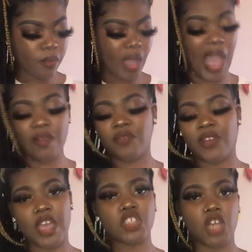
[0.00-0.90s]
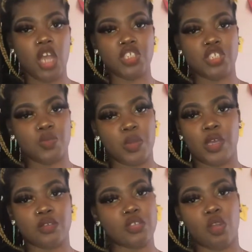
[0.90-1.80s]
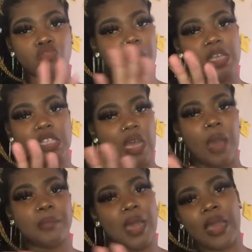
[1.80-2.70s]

have a fast charger as well, so don't make sure I'm